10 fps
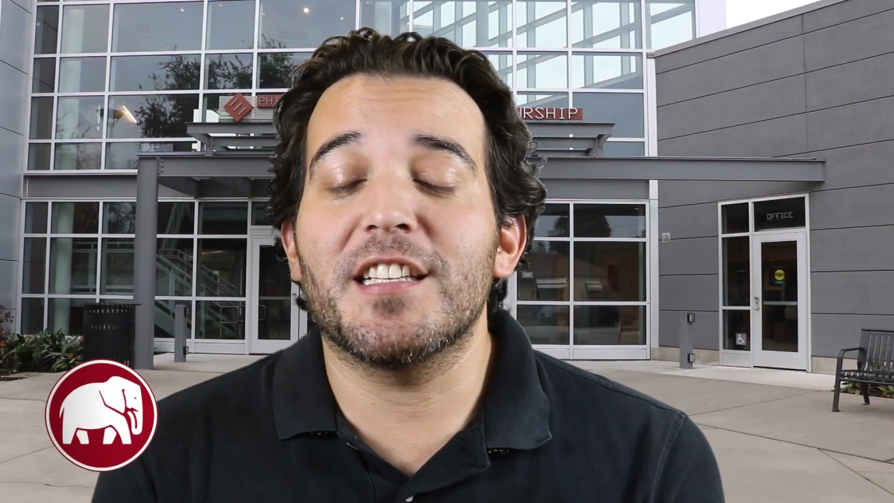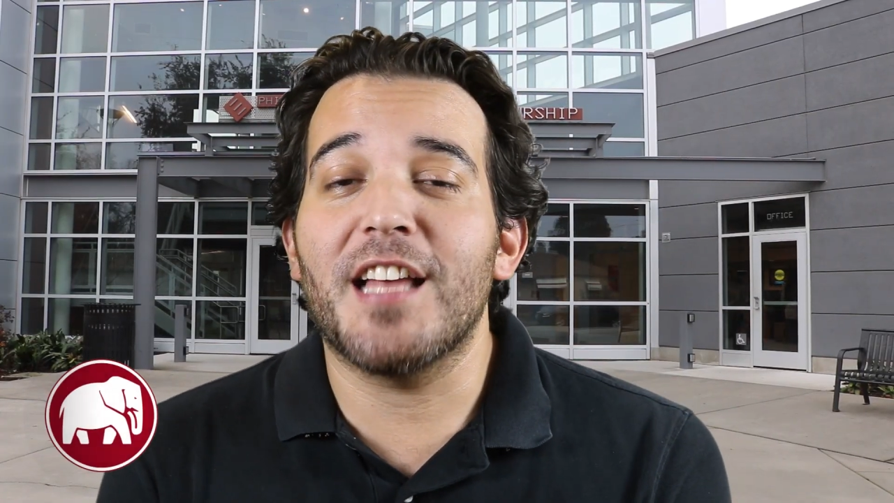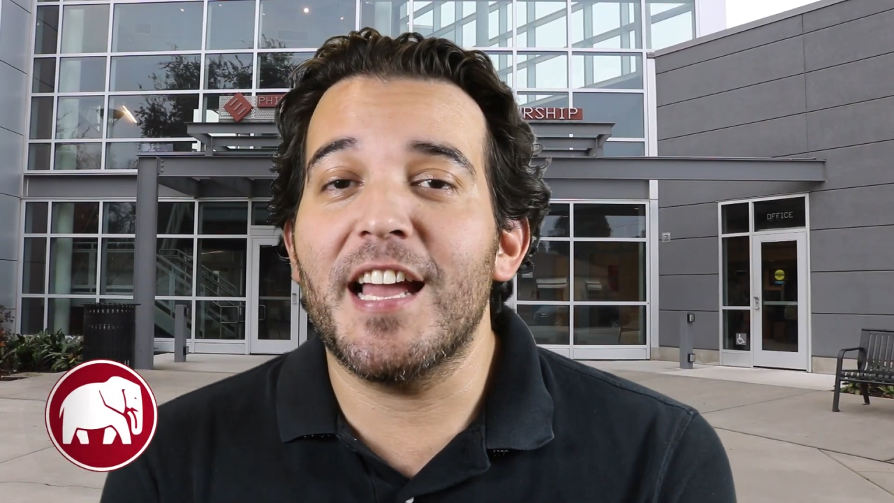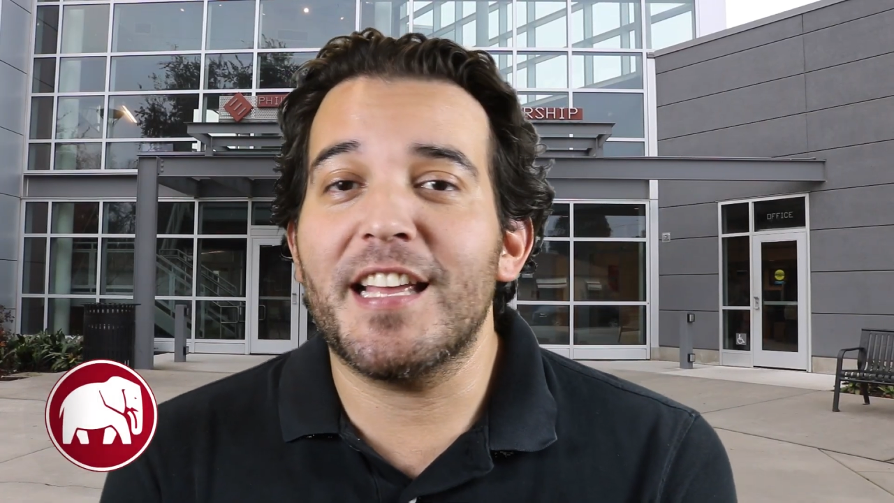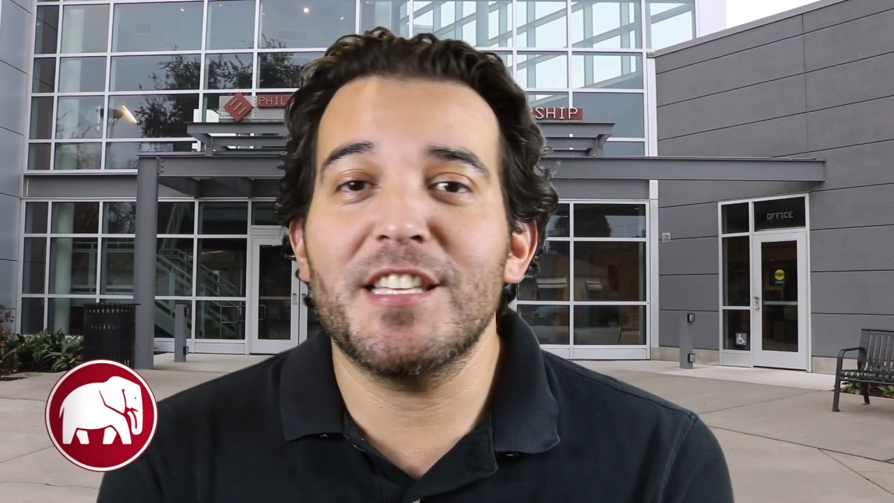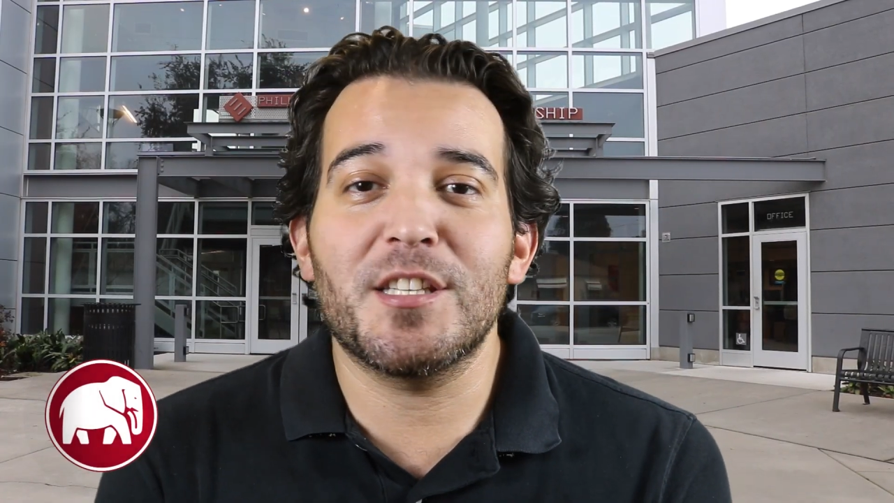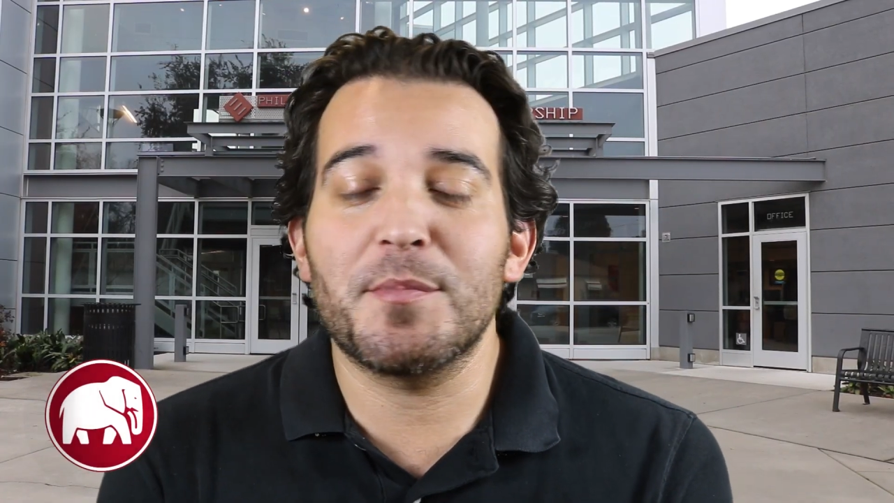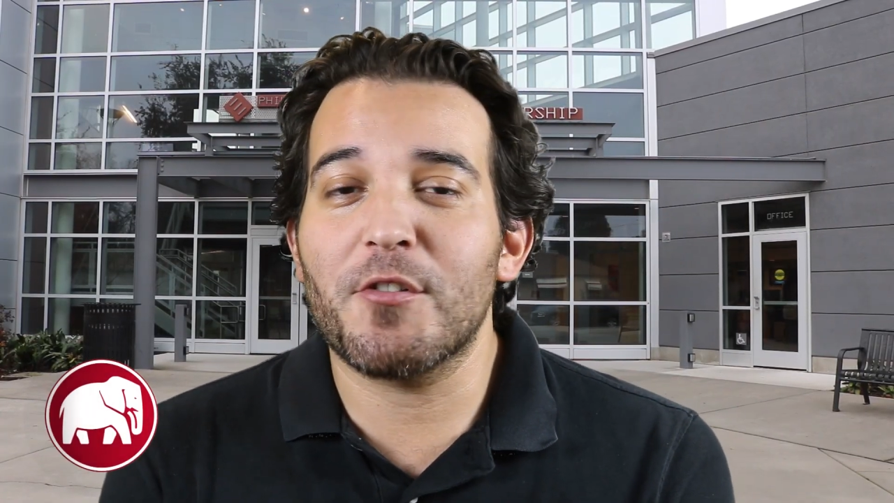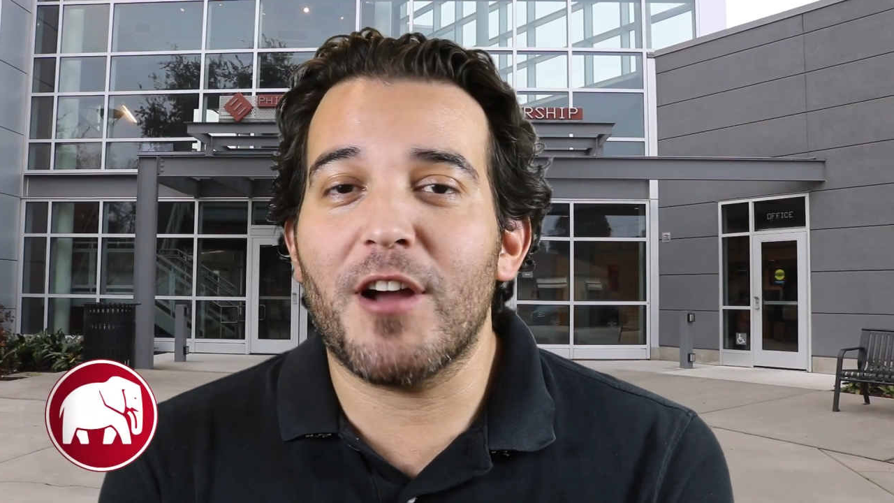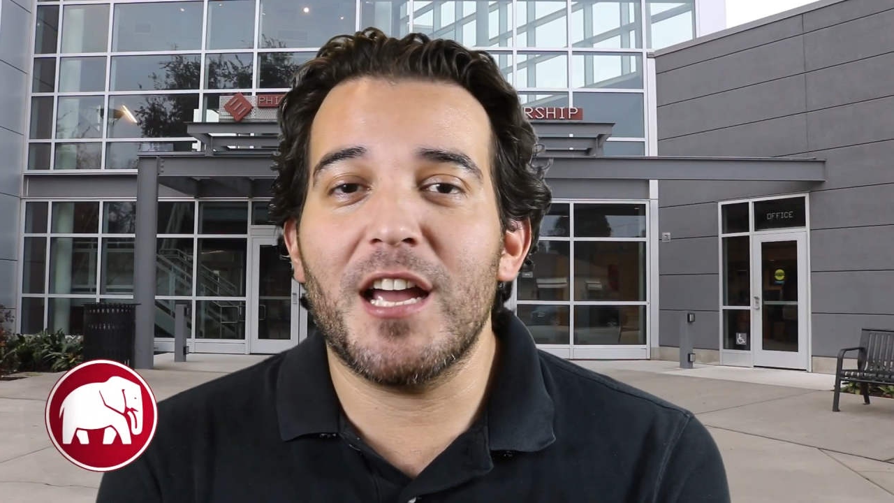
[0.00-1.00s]
to like and
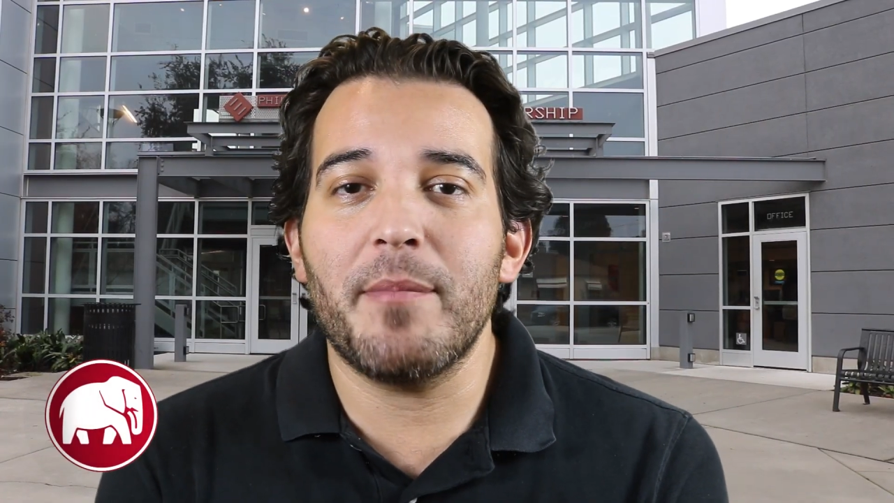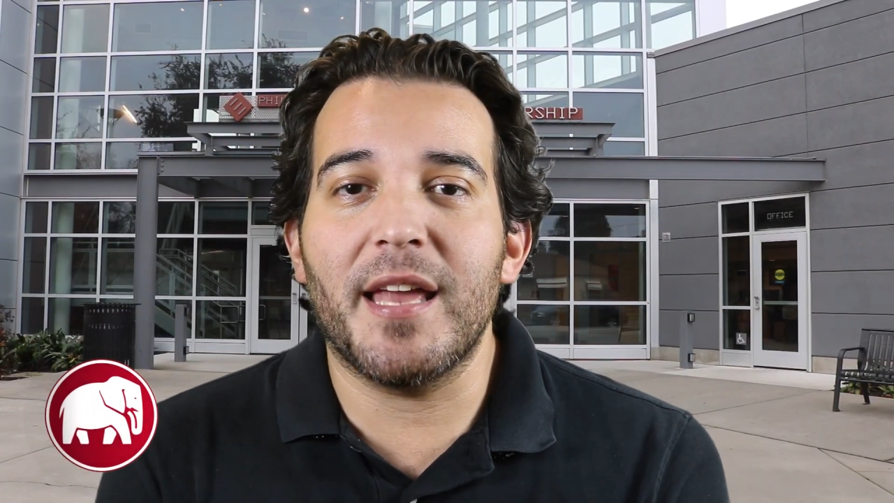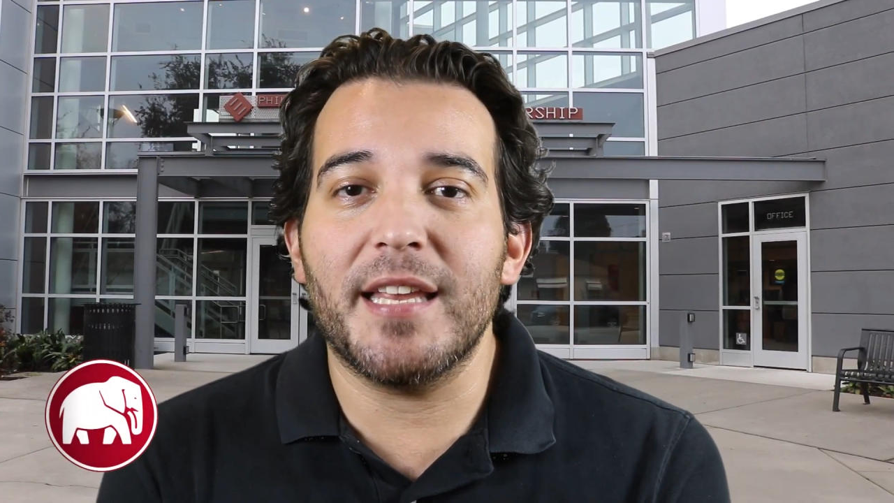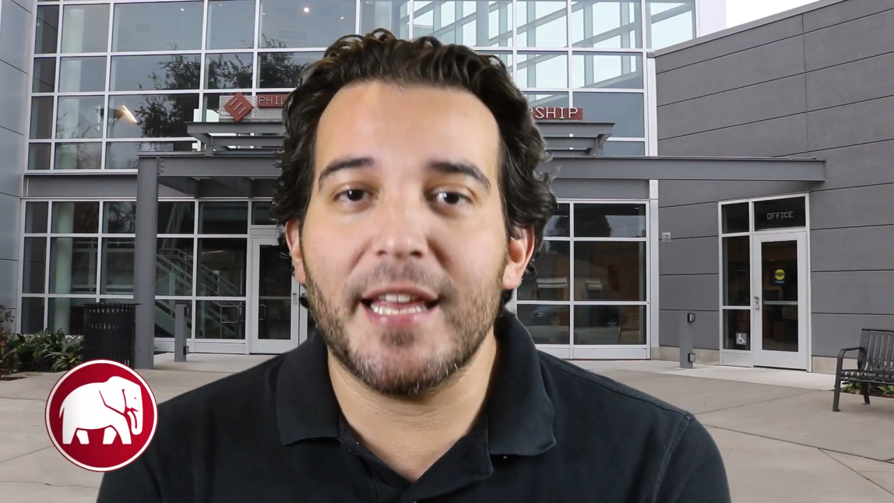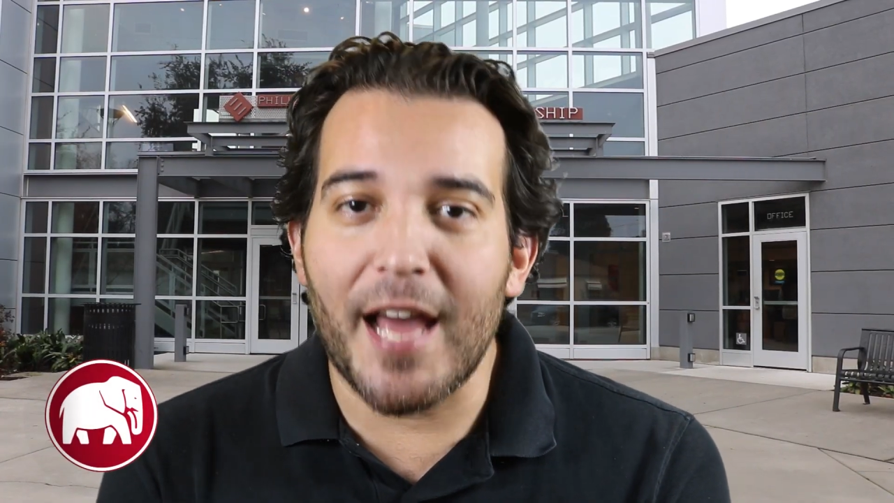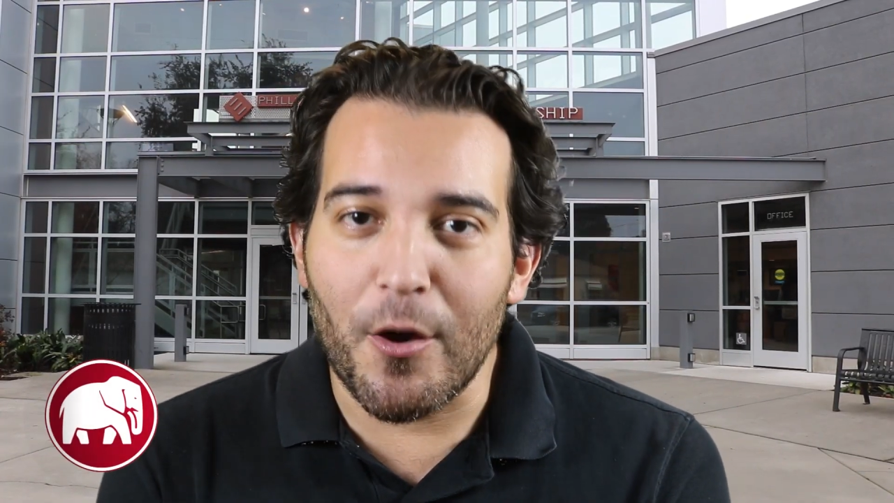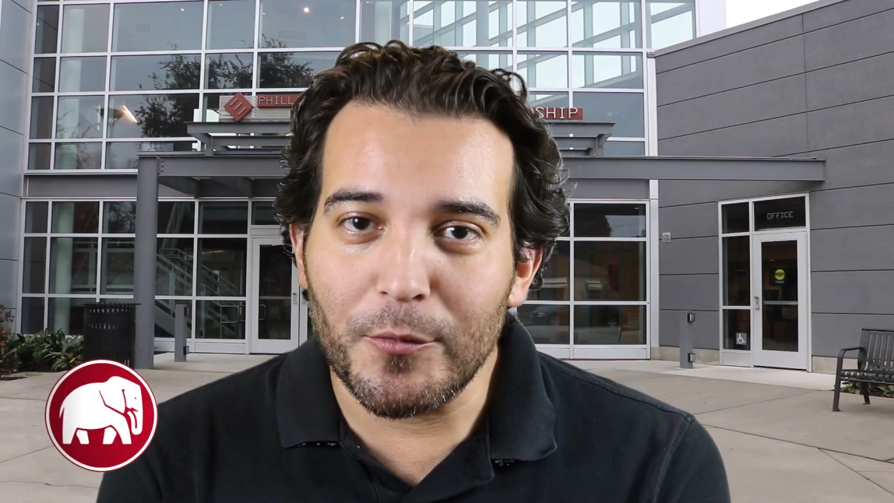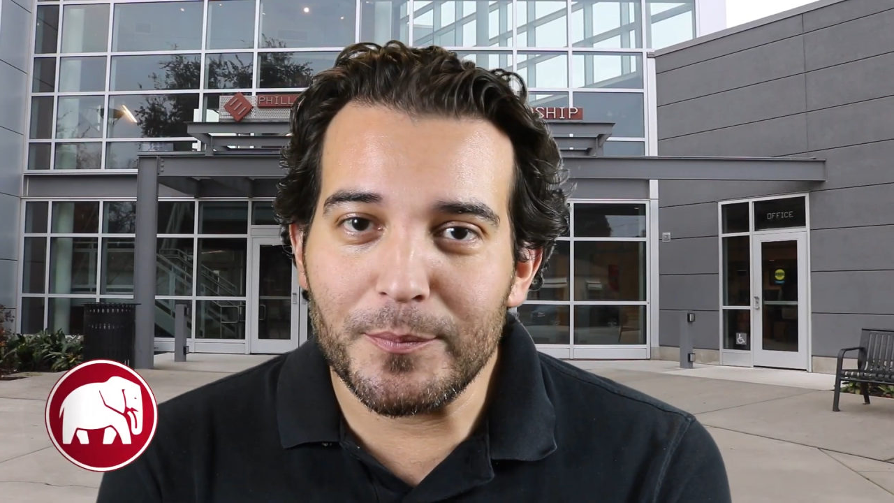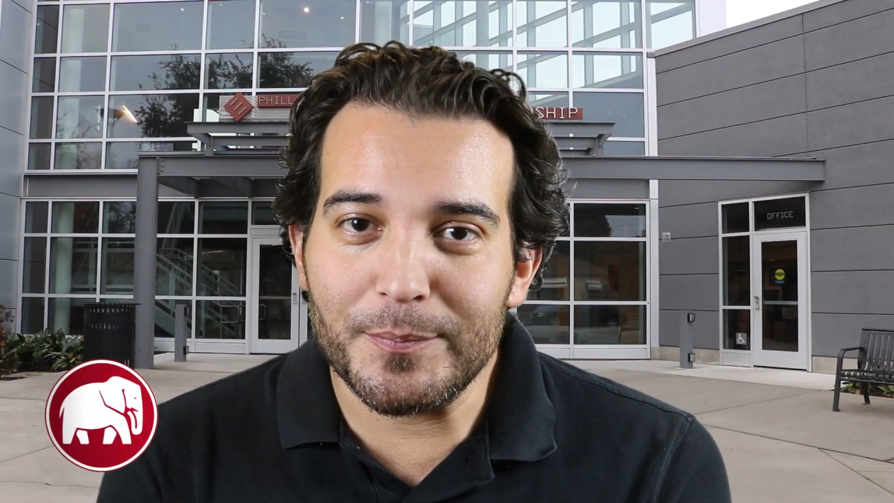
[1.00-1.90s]
subscribe and get out.